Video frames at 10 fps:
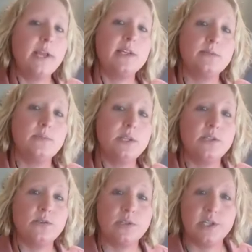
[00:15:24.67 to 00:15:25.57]
has in place
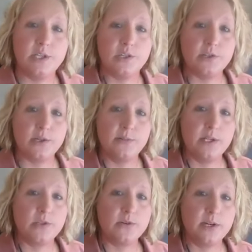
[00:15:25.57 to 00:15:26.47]
through its teachers and
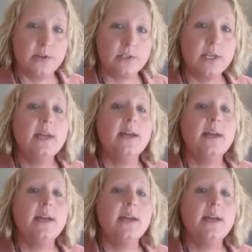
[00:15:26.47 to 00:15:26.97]
administrators.